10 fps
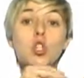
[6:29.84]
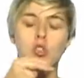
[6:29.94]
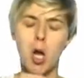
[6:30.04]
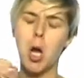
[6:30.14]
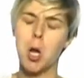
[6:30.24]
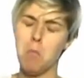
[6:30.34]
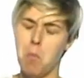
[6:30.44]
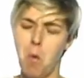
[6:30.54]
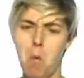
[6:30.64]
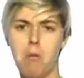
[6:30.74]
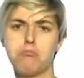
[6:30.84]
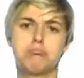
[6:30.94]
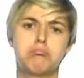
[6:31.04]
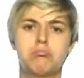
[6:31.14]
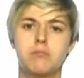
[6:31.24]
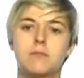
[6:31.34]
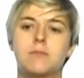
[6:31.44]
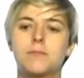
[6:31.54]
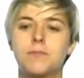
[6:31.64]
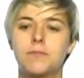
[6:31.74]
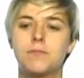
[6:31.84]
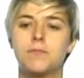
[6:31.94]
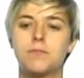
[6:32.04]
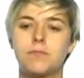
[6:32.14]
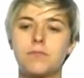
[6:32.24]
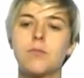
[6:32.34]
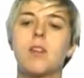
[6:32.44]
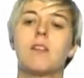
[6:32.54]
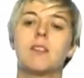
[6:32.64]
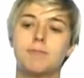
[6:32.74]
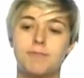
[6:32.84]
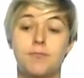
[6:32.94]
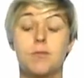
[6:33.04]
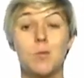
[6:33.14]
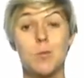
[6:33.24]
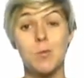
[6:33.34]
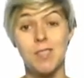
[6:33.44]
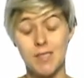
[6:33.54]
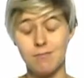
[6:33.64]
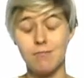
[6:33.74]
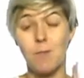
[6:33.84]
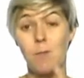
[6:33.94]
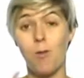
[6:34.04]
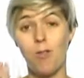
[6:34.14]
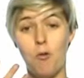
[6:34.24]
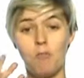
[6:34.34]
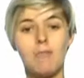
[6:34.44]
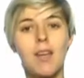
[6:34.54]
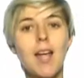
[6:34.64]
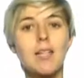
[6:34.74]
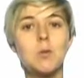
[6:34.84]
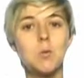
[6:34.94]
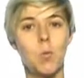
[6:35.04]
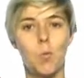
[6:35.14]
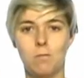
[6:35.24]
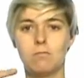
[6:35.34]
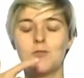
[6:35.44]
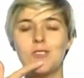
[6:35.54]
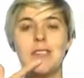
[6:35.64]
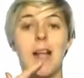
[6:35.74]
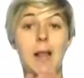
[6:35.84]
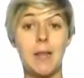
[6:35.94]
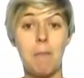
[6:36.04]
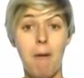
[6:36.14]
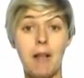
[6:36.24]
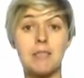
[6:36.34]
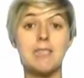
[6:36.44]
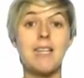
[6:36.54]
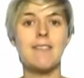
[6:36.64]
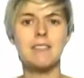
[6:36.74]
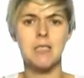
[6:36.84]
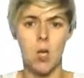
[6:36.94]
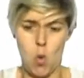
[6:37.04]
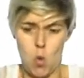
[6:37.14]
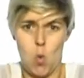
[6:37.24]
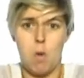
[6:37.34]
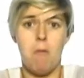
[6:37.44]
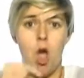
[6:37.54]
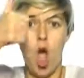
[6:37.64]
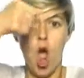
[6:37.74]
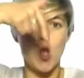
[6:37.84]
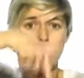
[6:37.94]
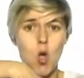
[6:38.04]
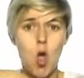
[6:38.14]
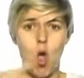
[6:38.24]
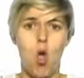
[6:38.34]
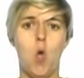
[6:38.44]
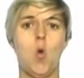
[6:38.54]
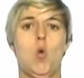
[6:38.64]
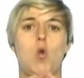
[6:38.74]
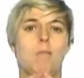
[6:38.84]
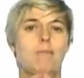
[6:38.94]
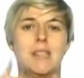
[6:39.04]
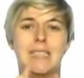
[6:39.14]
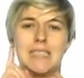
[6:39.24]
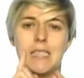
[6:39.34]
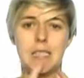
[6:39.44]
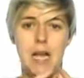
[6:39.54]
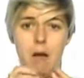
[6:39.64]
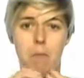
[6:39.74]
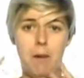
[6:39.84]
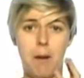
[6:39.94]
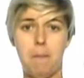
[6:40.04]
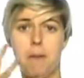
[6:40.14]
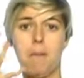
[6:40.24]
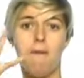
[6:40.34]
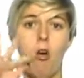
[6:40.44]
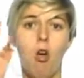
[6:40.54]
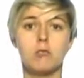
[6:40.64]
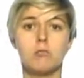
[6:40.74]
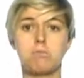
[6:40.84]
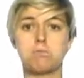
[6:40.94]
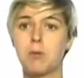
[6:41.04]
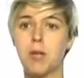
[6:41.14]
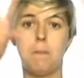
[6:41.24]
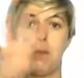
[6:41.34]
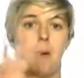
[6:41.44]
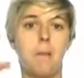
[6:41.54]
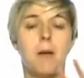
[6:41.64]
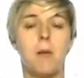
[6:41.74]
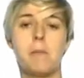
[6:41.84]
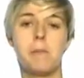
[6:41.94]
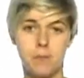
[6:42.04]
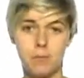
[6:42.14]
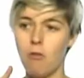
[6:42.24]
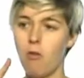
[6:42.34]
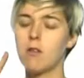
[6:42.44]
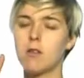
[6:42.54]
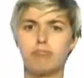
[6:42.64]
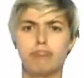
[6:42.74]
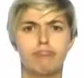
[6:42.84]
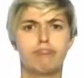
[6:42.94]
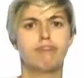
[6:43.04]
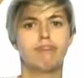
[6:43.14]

Only when they have developed self-confidence can they handle emergency situations. Also important is the network of interpreting services. We don't want a single relay service, and we encourage the development of the network across France.